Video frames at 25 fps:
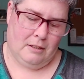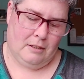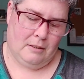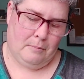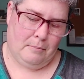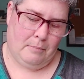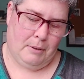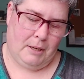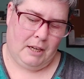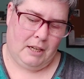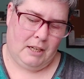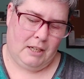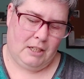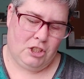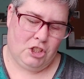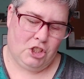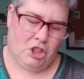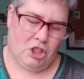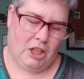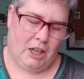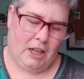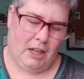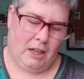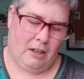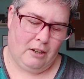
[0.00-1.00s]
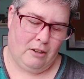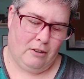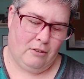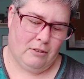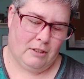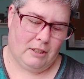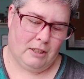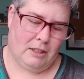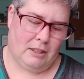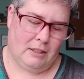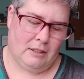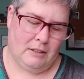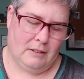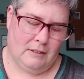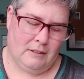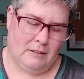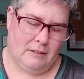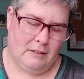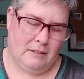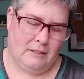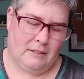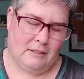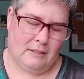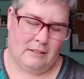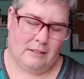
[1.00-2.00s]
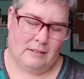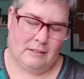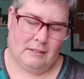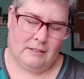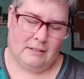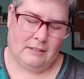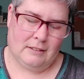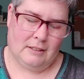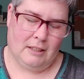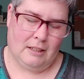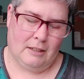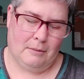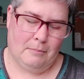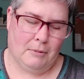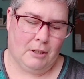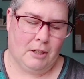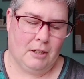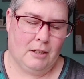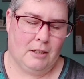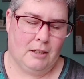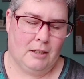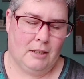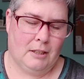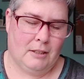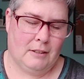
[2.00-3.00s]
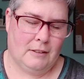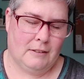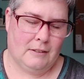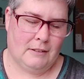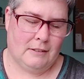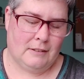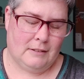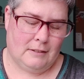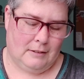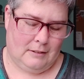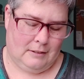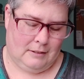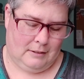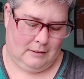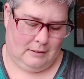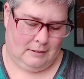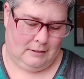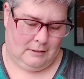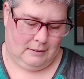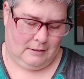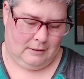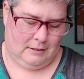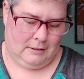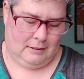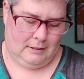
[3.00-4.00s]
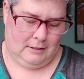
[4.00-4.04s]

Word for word: page count is, I'm gonna say,